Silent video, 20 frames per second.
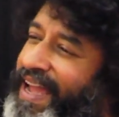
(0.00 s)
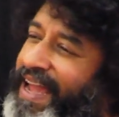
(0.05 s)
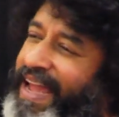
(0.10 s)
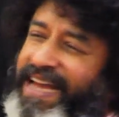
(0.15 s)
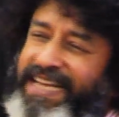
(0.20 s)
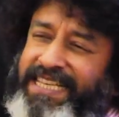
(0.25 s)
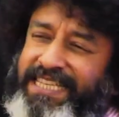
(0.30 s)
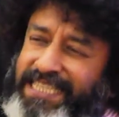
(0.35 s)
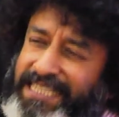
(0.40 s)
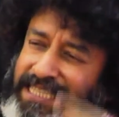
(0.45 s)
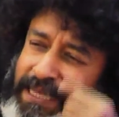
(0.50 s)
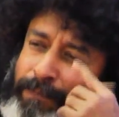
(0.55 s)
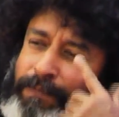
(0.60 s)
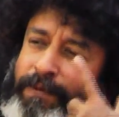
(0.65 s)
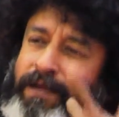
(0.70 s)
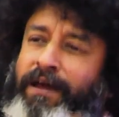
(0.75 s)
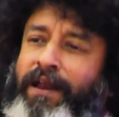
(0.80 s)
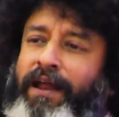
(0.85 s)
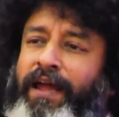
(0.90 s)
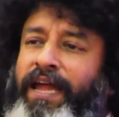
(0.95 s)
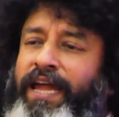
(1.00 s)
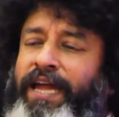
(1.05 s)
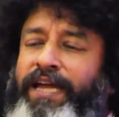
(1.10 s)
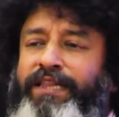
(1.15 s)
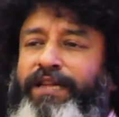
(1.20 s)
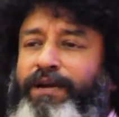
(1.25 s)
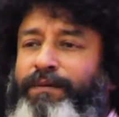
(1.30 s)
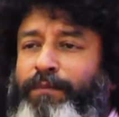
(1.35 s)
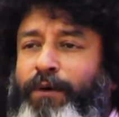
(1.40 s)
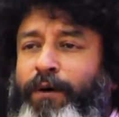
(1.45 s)
Except crying
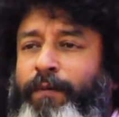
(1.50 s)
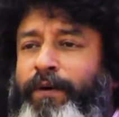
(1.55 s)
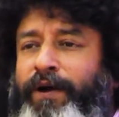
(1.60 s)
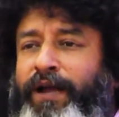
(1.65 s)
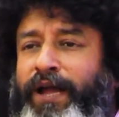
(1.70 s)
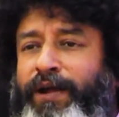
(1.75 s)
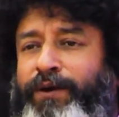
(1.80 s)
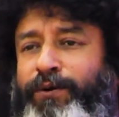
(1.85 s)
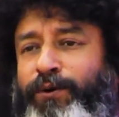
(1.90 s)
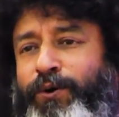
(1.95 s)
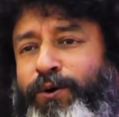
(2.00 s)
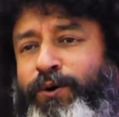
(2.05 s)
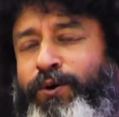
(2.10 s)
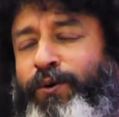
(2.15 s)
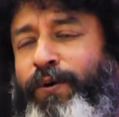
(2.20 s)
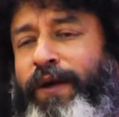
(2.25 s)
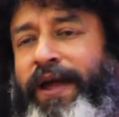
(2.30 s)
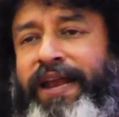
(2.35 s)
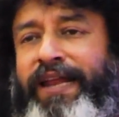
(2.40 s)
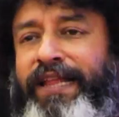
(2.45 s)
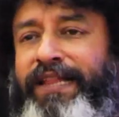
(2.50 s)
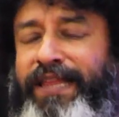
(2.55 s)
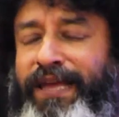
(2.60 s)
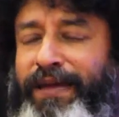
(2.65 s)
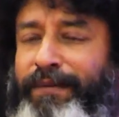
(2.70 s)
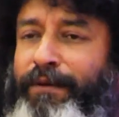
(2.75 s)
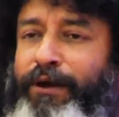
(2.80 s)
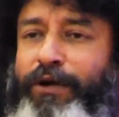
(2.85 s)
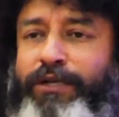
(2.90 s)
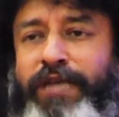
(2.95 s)
in that moment, I couldn't do
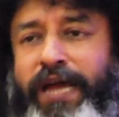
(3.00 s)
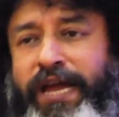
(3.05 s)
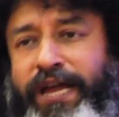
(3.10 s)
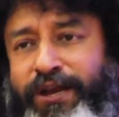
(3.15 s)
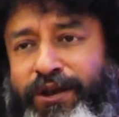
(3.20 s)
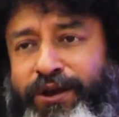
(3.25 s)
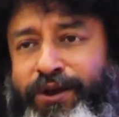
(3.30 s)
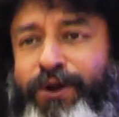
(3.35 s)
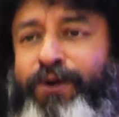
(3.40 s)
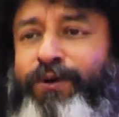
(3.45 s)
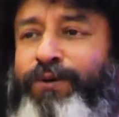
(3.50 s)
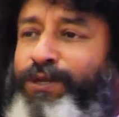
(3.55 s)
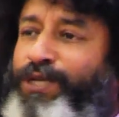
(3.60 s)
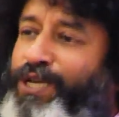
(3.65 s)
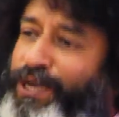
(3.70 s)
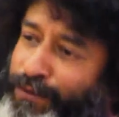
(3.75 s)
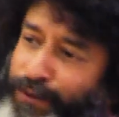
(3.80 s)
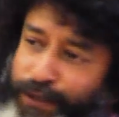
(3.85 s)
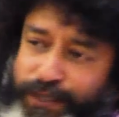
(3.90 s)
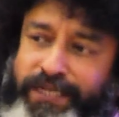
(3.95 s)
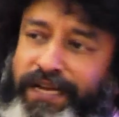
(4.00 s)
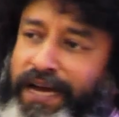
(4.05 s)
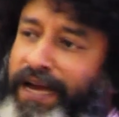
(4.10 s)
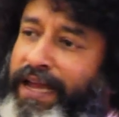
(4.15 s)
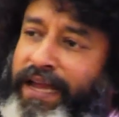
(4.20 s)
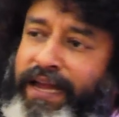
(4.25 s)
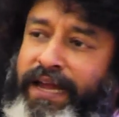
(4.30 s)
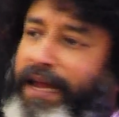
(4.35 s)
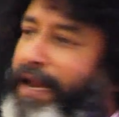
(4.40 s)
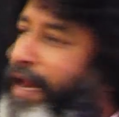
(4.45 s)
anything because I knew she was
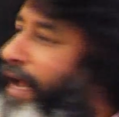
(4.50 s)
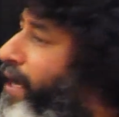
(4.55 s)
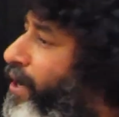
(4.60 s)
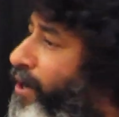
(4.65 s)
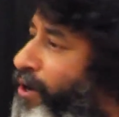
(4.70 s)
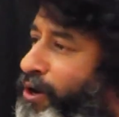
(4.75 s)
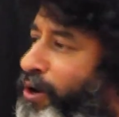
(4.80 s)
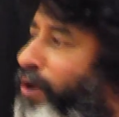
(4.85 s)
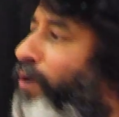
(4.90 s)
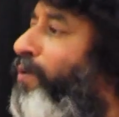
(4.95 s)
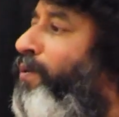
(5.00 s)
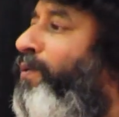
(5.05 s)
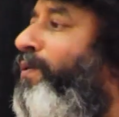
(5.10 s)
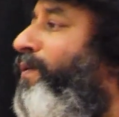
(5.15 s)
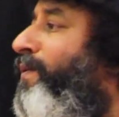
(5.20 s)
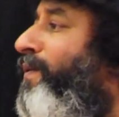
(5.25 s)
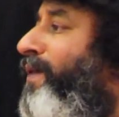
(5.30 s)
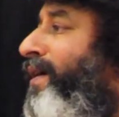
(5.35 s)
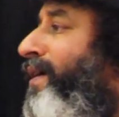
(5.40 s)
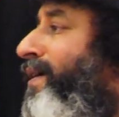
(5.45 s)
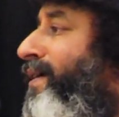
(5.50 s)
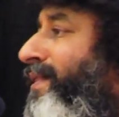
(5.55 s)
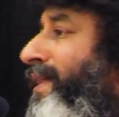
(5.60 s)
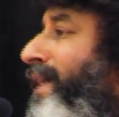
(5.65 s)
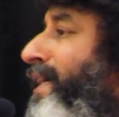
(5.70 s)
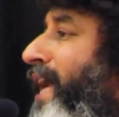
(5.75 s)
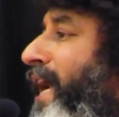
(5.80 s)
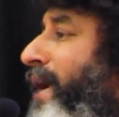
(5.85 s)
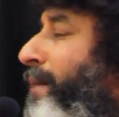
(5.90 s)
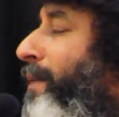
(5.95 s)
dying and I knew
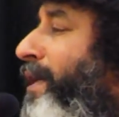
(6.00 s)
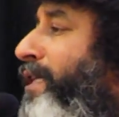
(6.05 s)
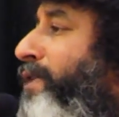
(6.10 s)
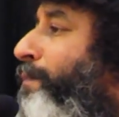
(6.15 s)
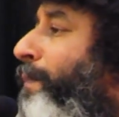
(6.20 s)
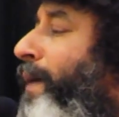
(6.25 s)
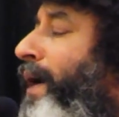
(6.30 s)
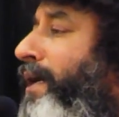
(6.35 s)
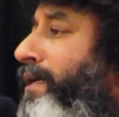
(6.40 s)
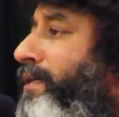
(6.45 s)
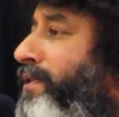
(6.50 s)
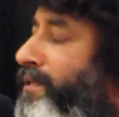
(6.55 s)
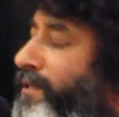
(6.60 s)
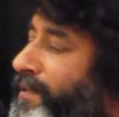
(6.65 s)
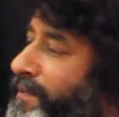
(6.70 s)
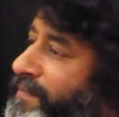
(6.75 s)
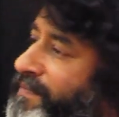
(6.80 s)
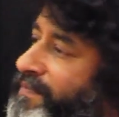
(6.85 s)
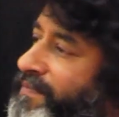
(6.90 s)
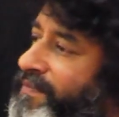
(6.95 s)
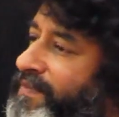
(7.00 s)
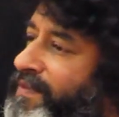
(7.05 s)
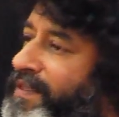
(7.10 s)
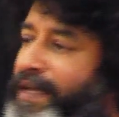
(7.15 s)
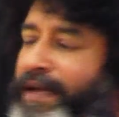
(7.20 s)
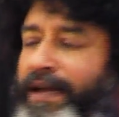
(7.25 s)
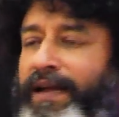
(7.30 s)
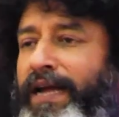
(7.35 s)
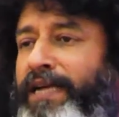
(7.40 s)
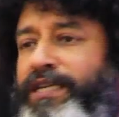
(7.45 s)
the time has passed.
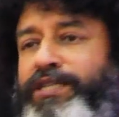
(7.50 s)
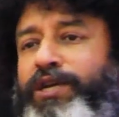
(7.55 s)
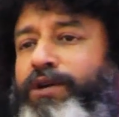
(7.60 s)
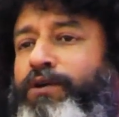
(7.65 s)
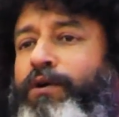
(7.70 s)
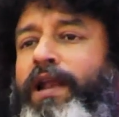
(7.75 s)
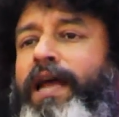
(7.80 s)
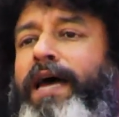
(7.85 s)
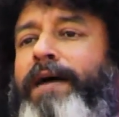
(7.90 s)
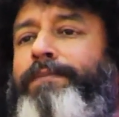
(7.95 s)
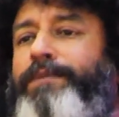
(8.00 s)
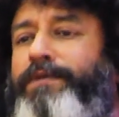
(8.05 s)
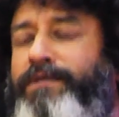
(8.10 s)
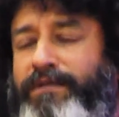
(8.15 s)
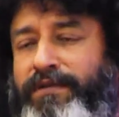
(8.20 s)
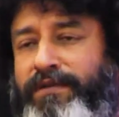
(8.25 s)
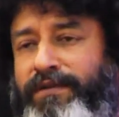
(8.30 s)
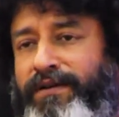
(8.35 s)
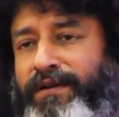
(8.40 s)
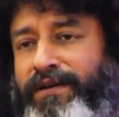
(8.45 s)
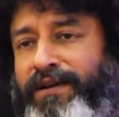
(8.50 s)
And she collapsed.